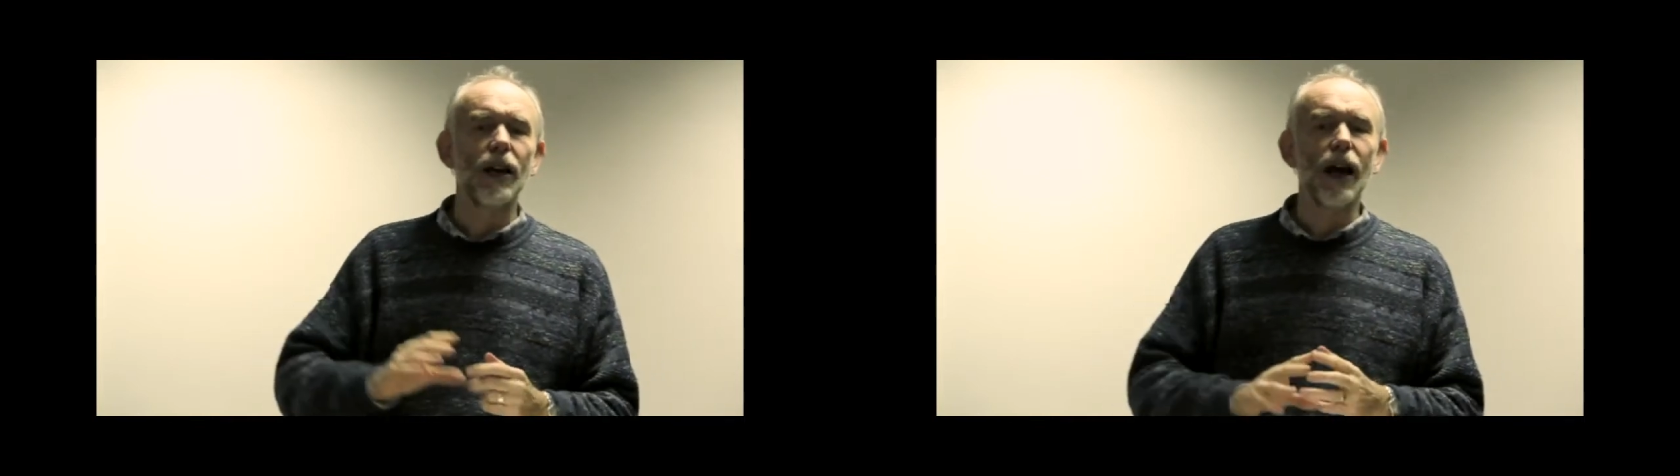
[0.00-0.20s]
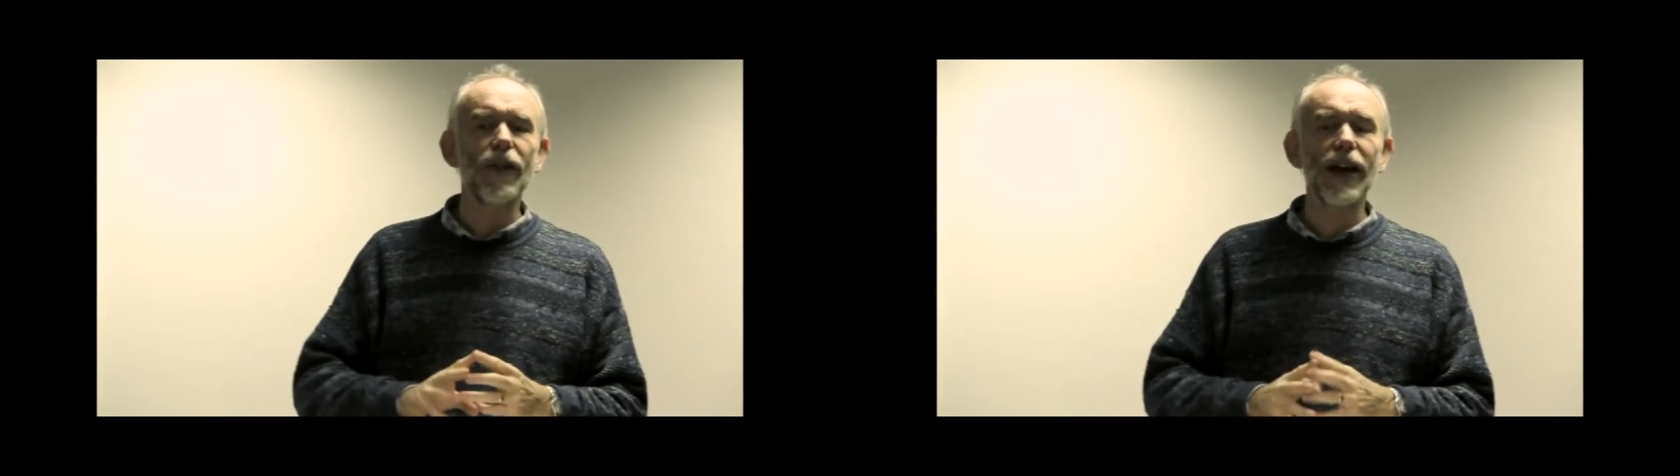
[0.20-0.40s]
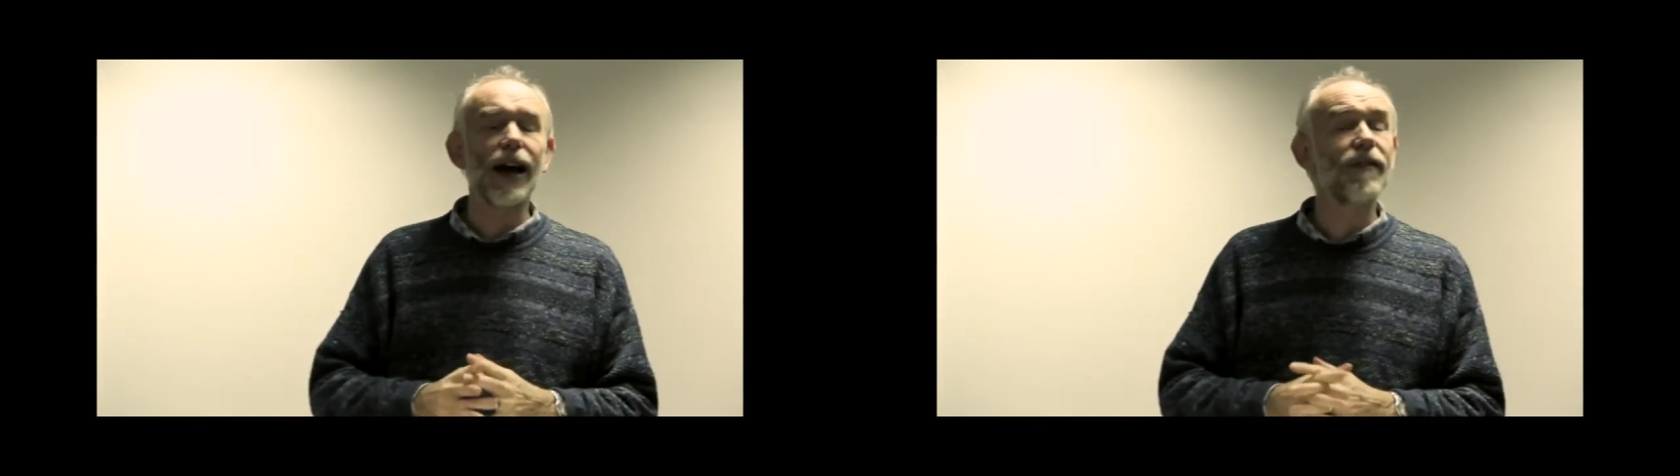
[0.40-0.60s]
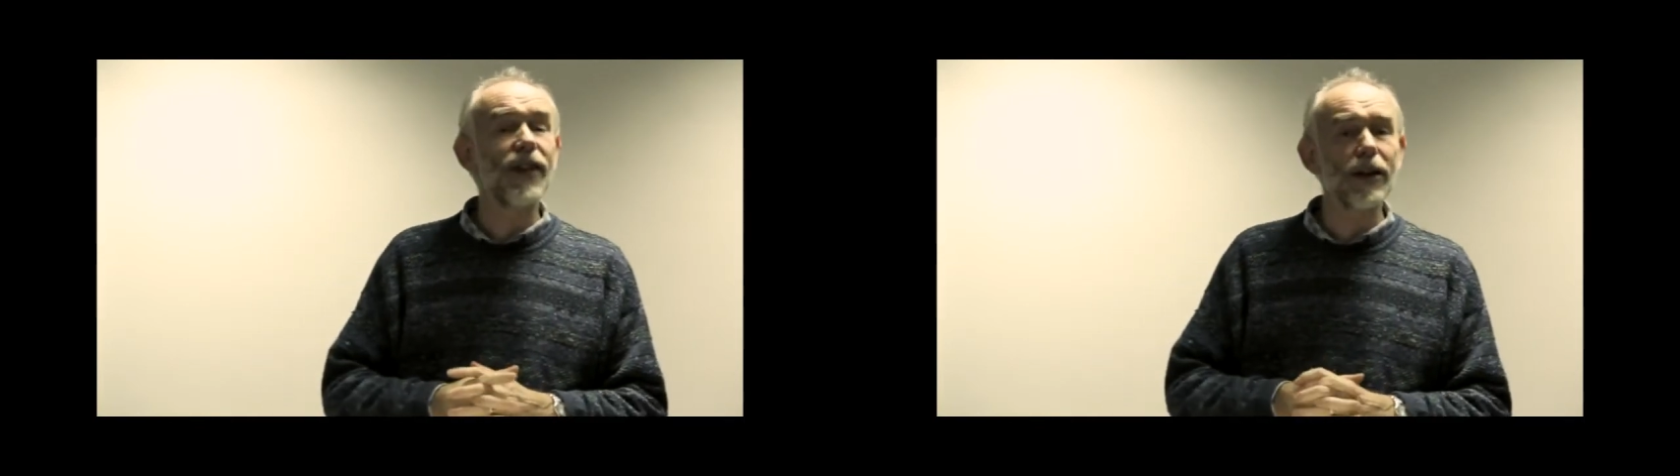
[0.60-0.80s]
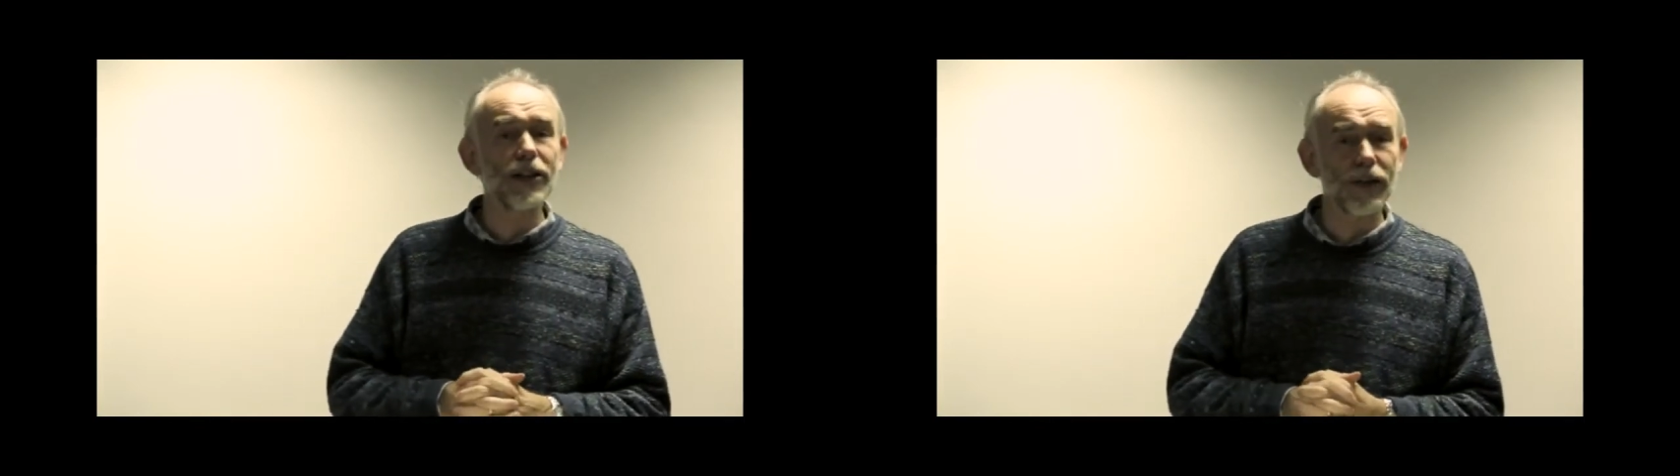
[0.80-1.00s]
and they are
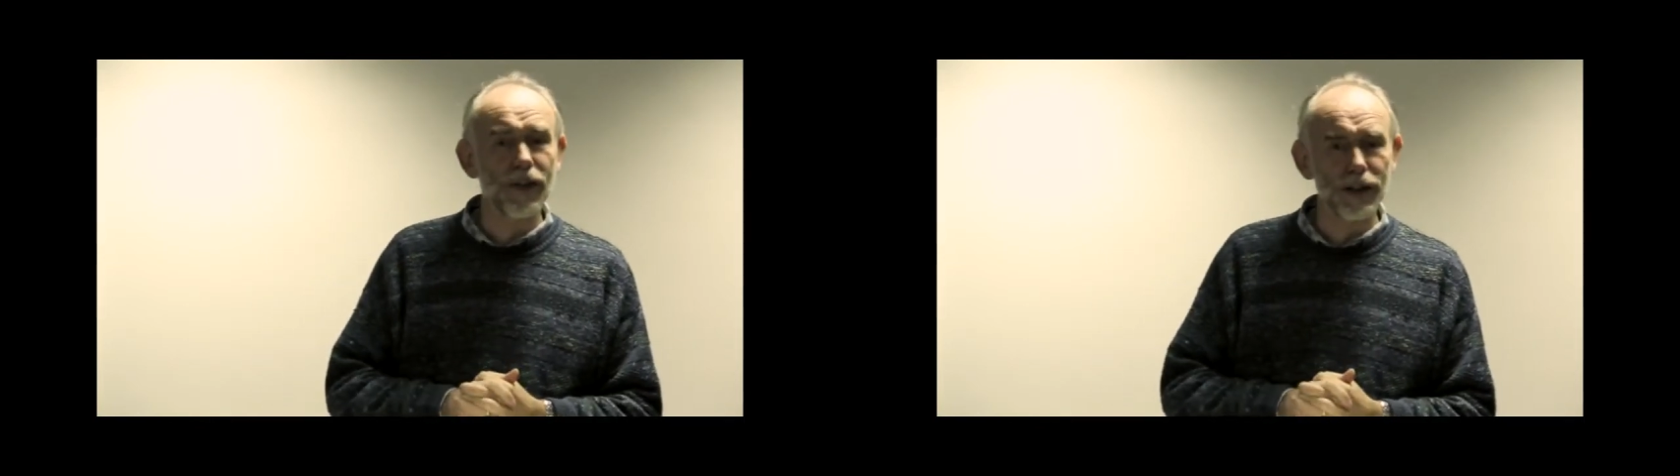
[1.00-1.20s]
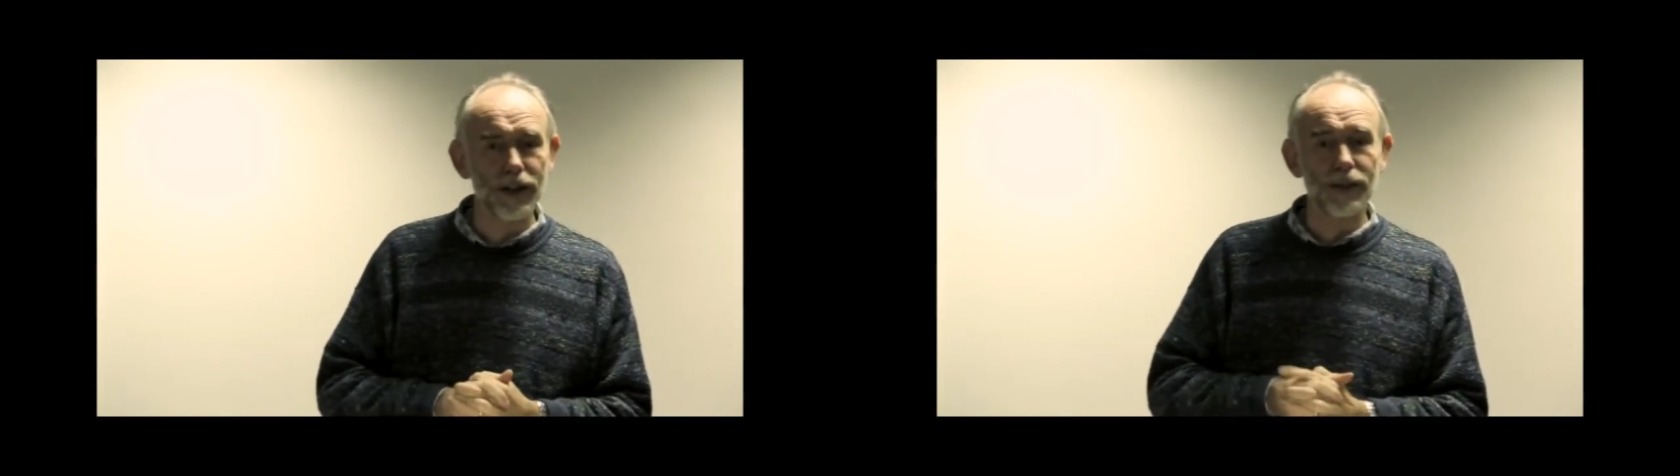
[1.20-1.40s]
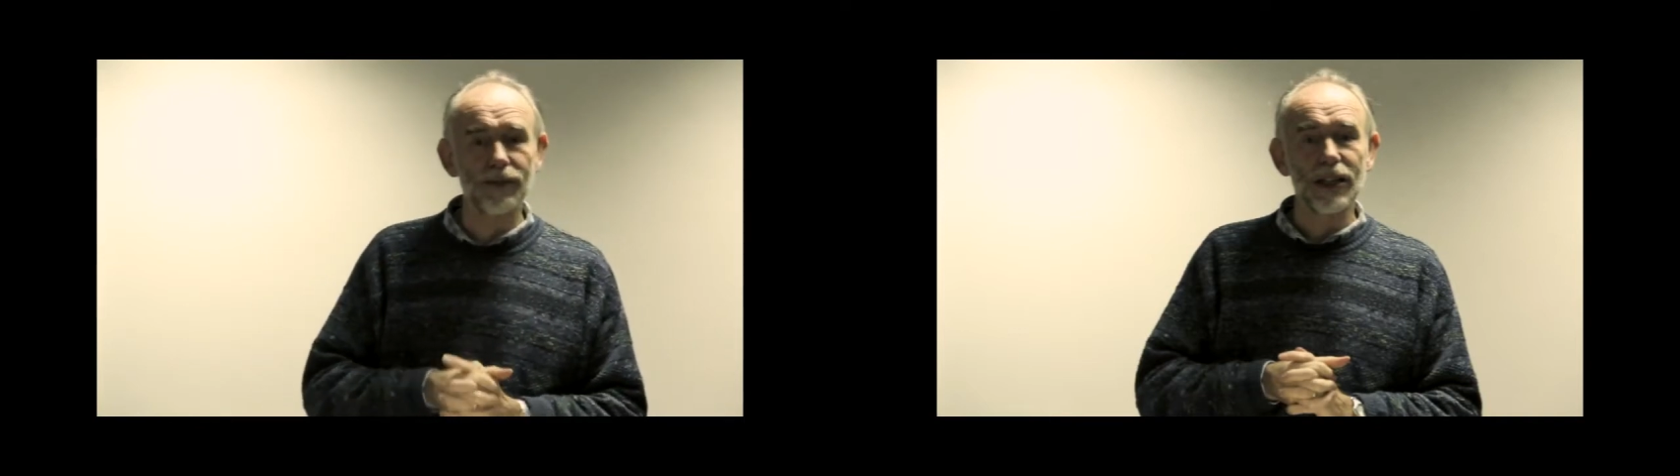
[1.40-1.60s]
very different.